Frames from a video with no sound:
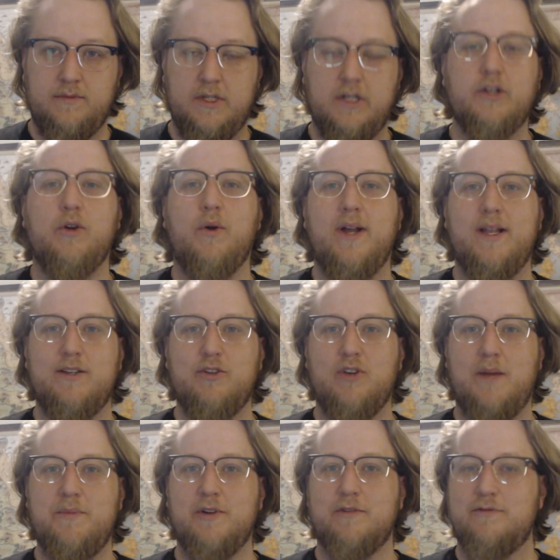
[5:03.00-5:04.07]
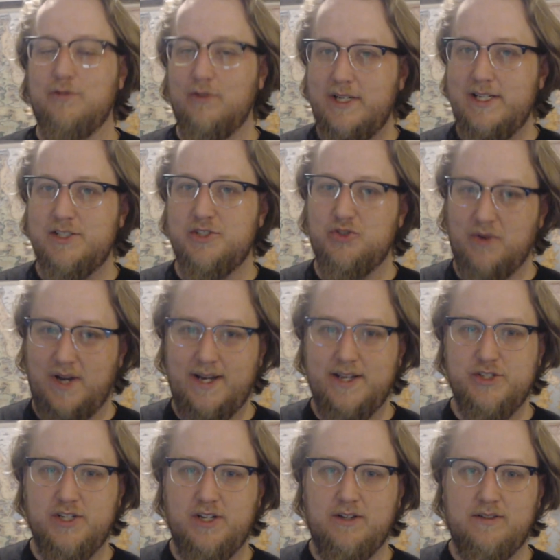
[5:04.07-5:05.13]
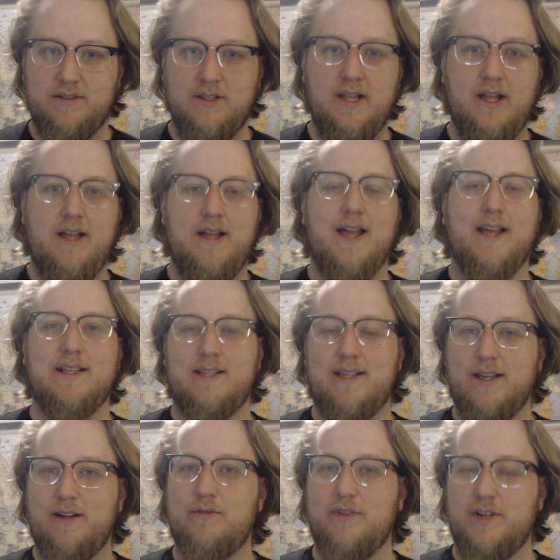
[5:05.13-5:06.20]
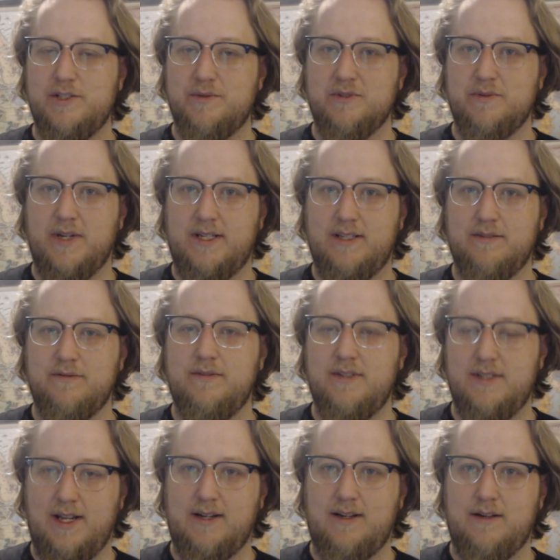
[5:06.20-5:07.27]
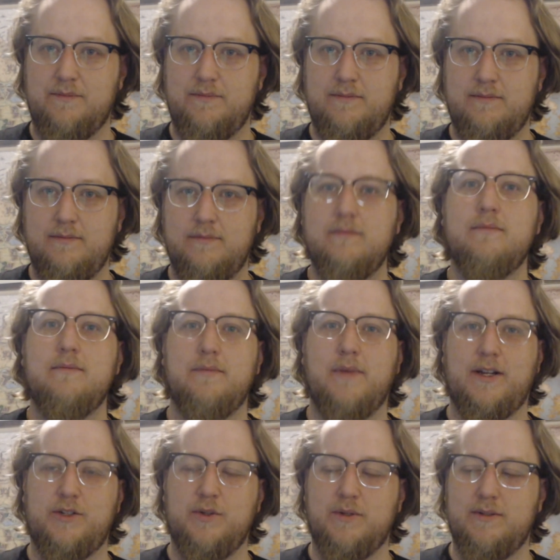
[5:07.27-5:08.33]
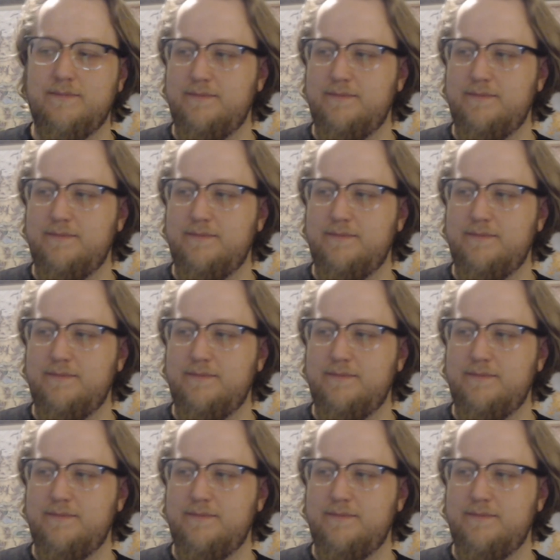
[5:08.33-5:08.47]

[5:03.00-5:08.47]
go ahead and grab your free strategy call at getafreshperspective.com. Back to it.